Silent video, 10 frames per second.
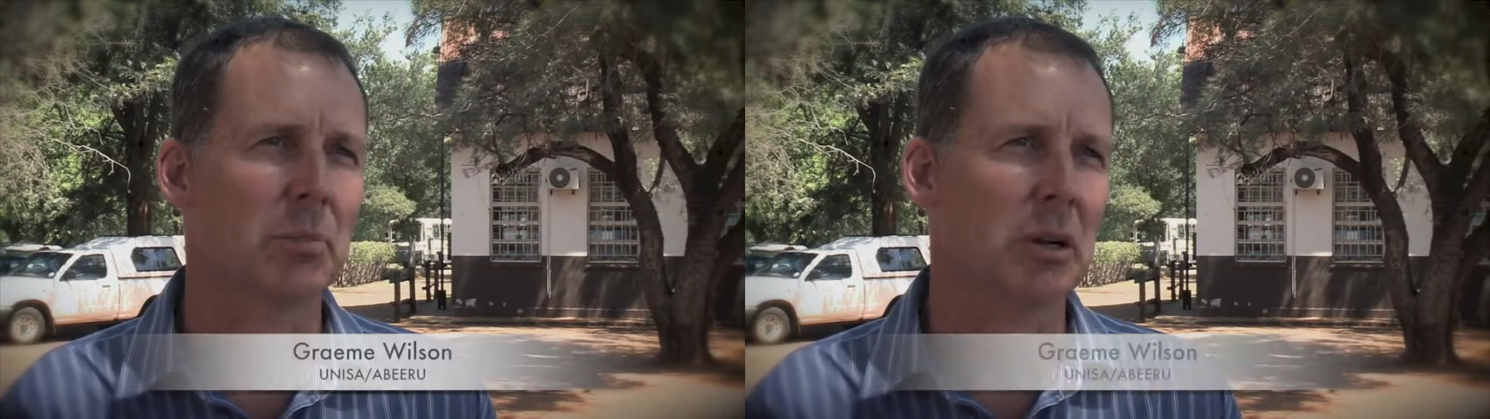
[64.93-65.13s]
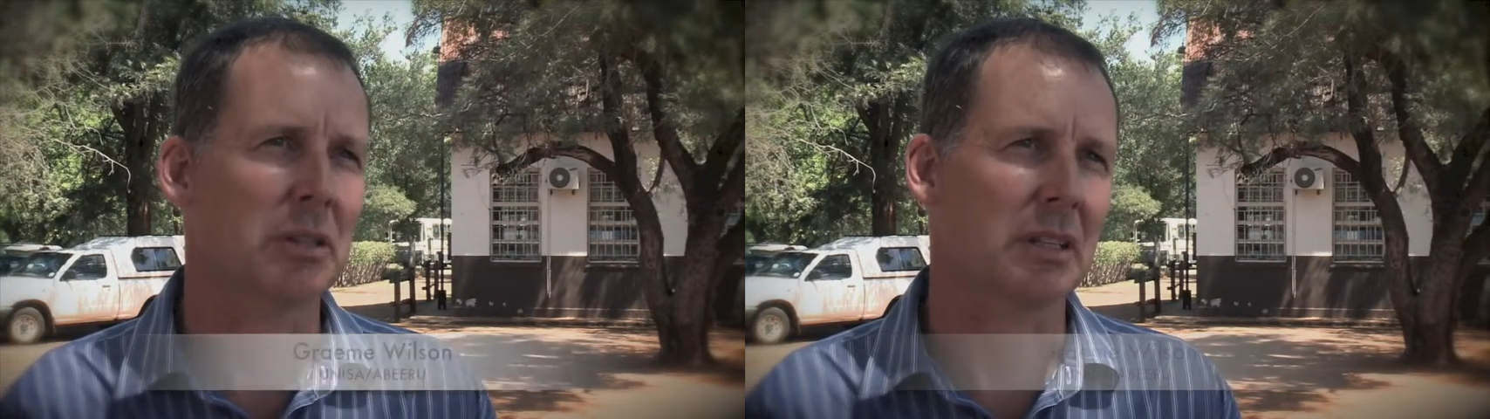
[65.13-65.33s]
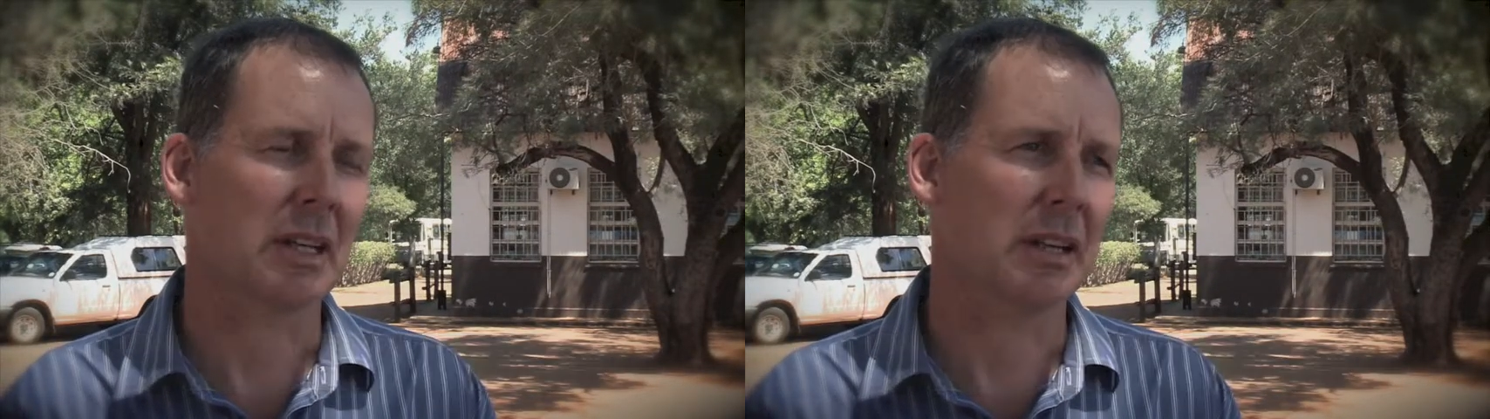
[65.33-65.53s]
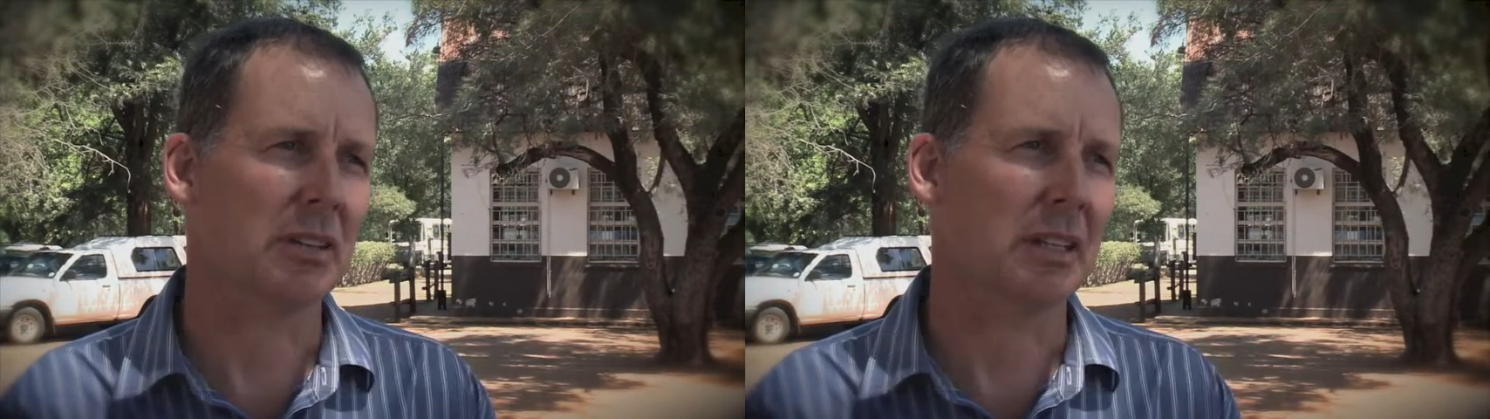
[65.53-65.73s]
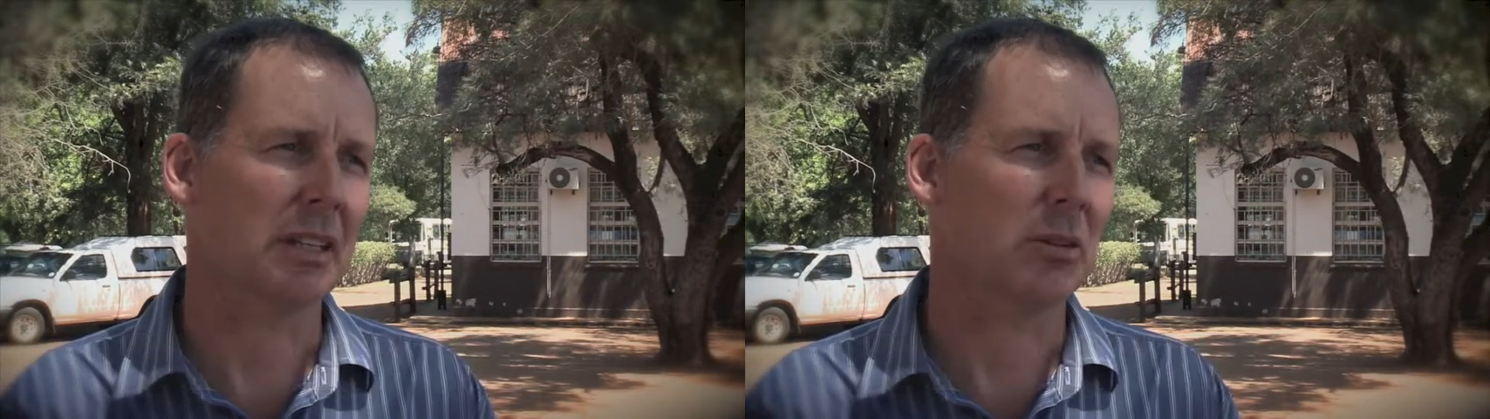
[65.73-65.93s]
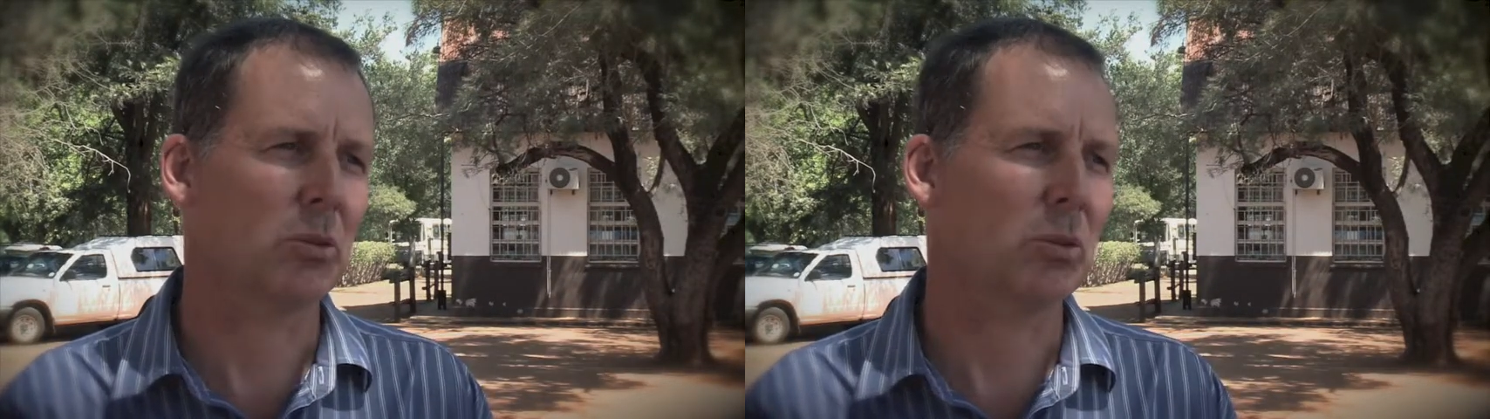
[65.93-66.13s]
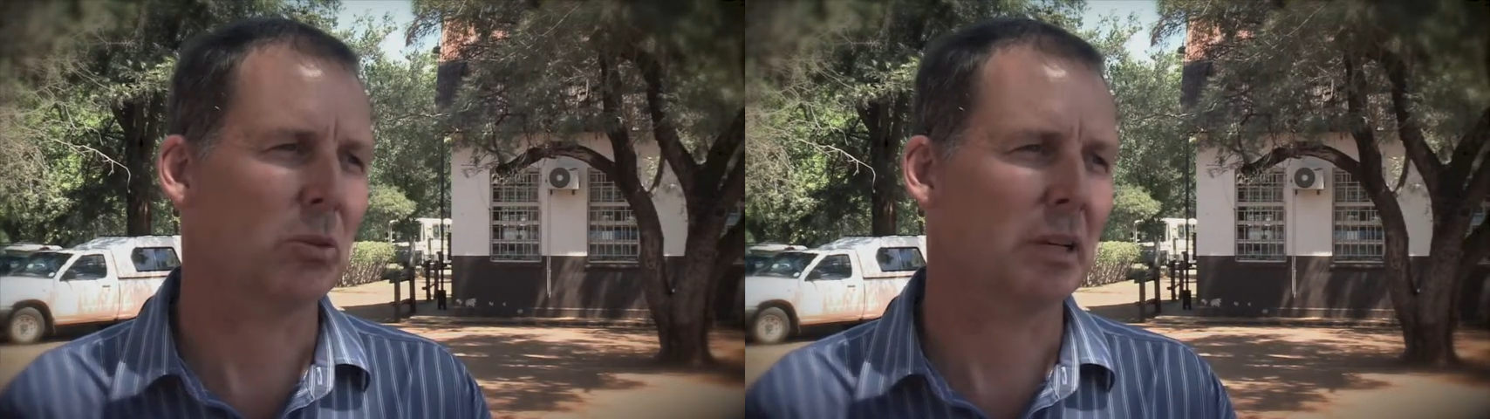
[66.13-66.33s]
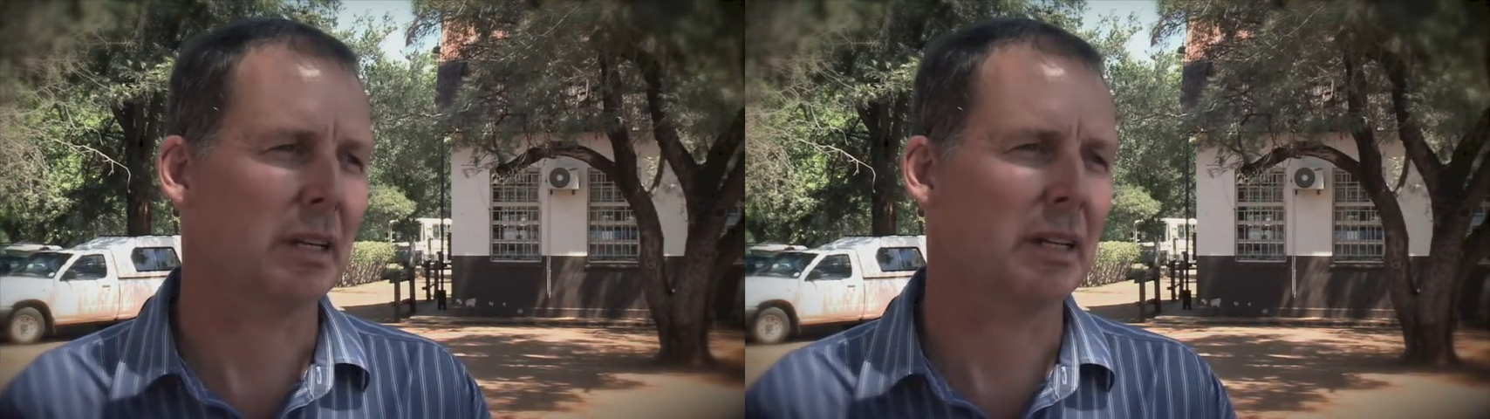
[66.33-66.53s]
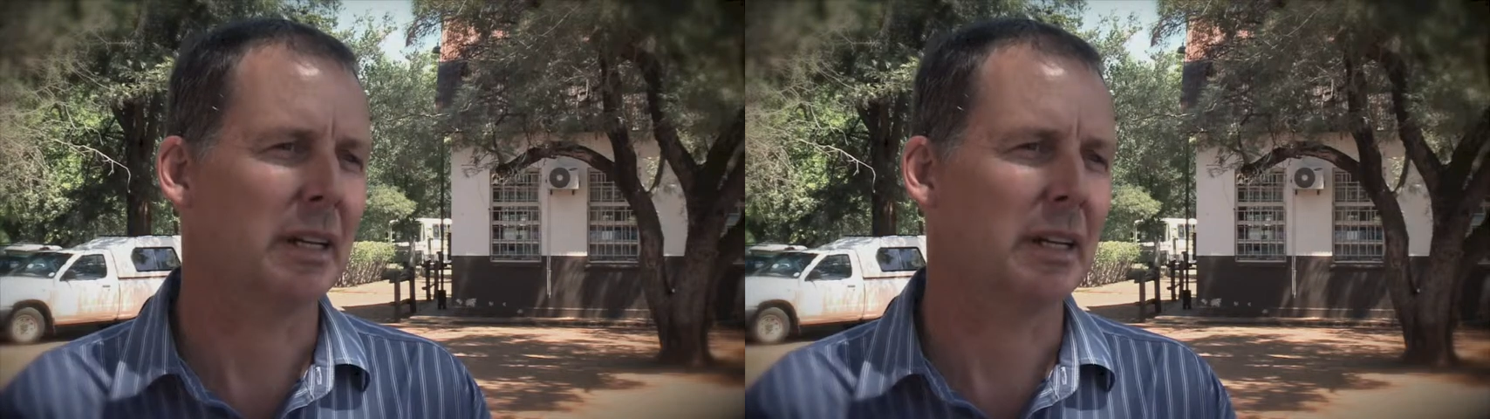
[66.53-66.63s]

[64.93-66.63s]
parts of the country, they all